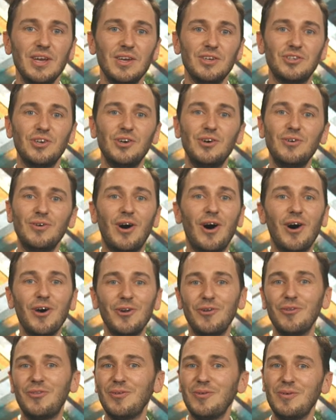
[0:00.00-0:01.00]
So
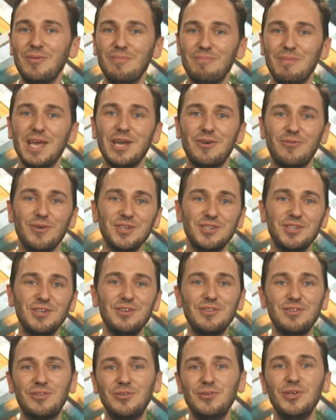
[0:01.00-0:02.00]
Harald, main
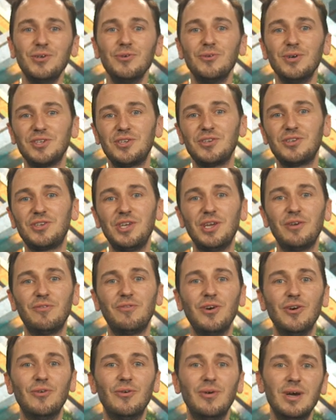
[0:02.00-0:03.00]
question to you as a
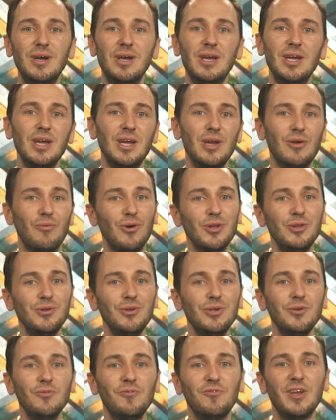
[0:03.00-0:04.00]
CFO. What do
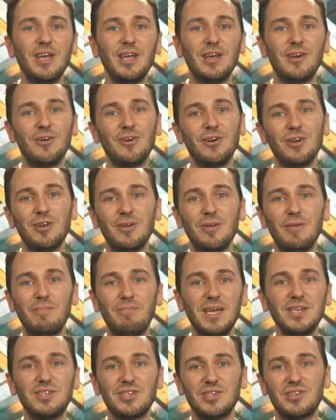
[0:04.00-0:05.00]
you think are the
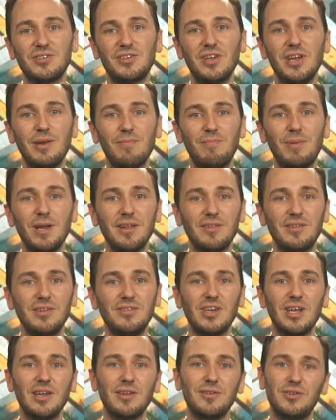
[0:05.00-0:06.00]
main
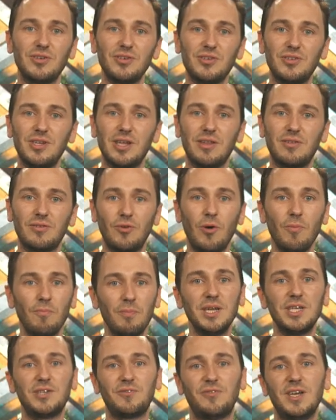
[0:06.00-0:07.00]
sustainability challenges that
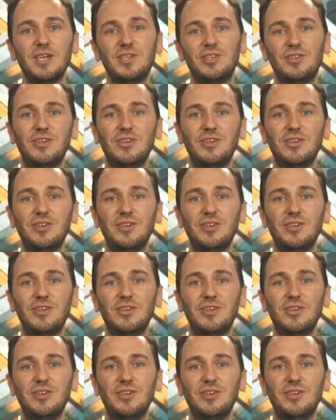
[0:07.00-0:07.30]
companies face